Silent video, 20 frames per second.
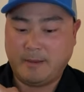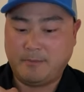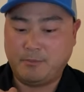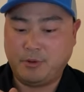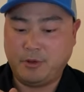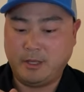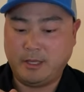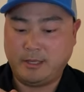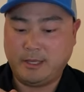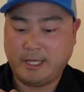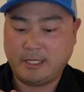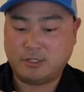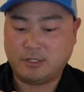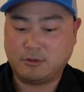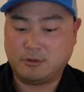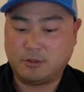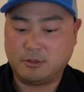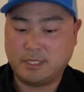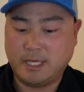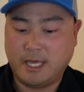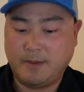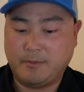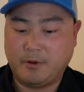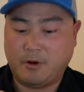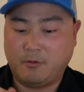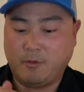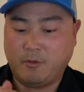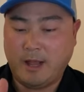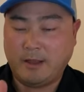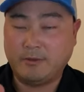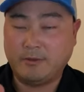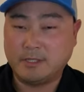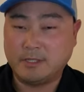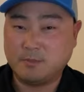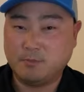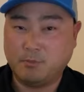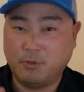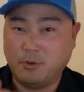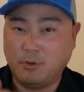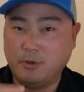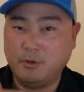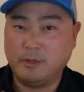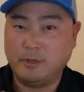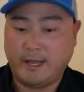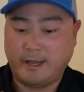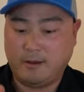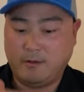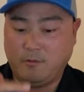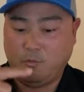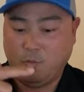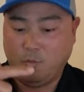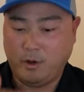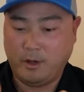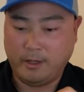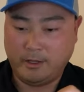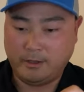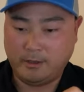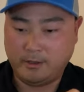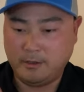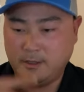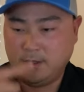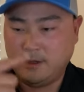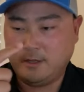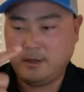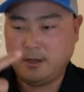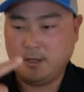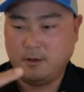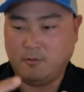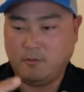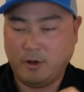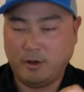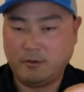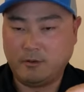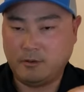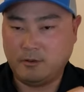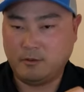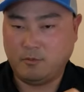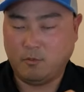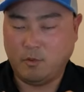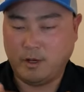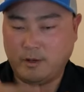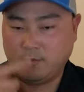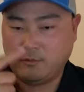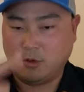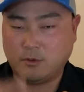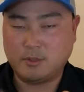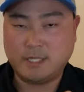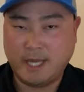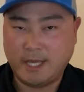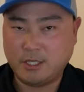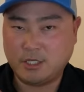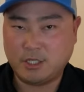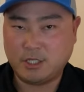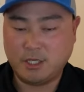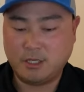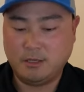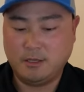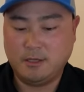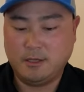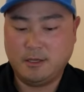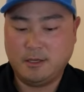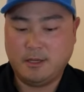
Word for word: put electrical tape around the spool, like one rotation.